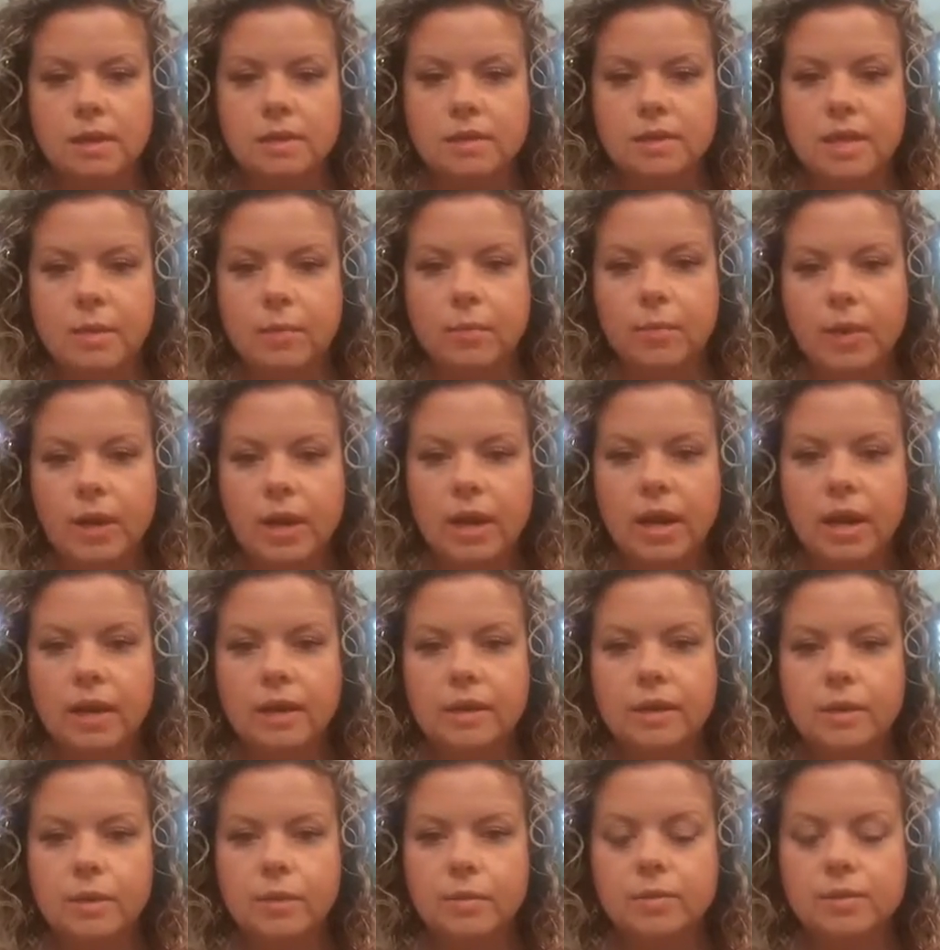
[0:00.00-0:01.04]
that
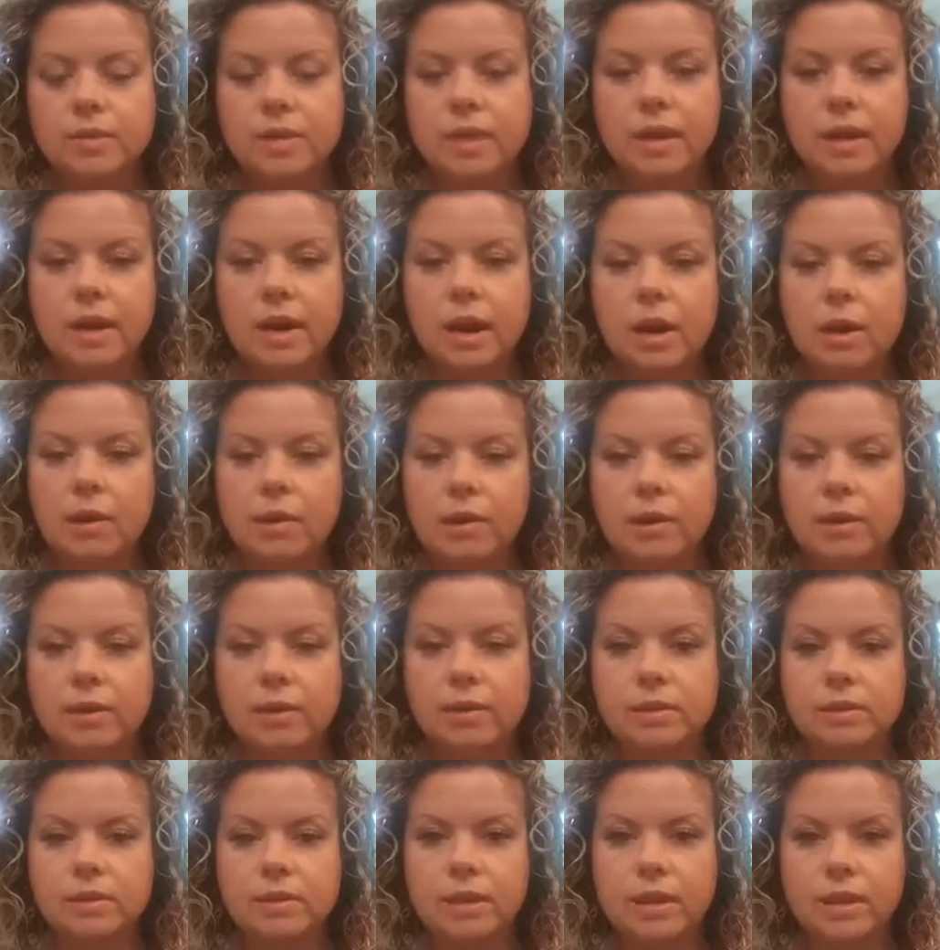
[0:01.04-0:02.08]
Ouidad knows that our hair
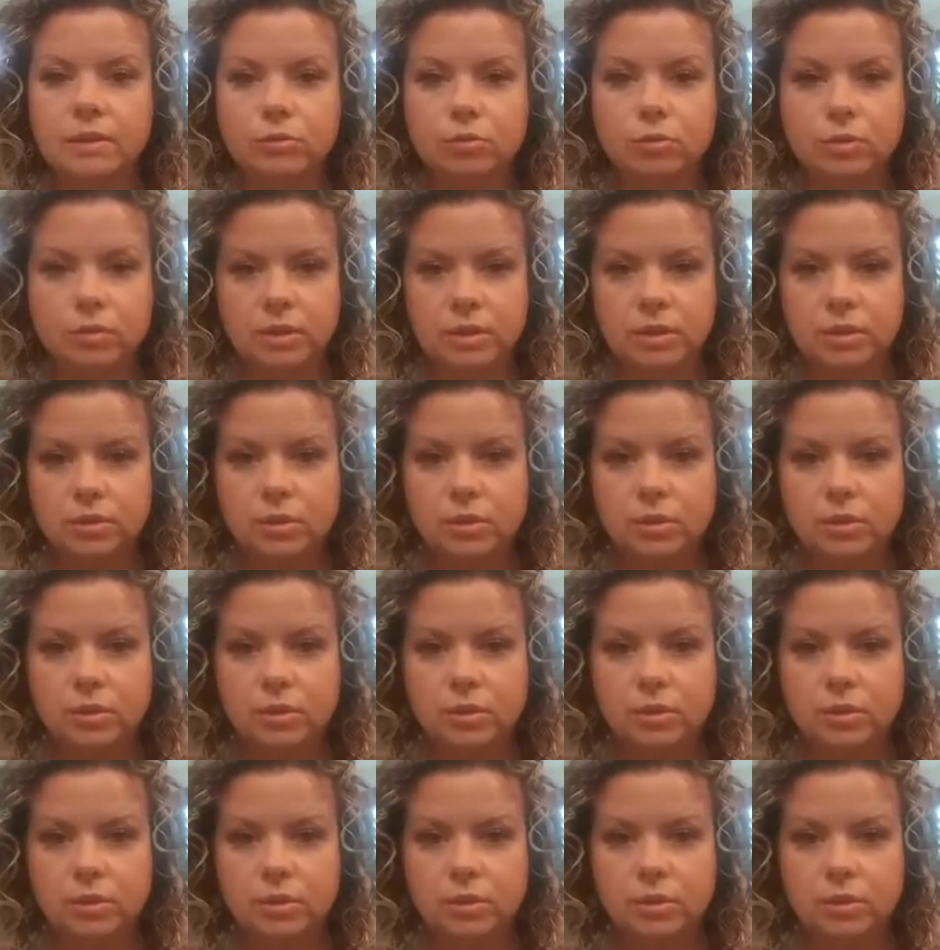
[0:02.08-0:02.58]
is naturally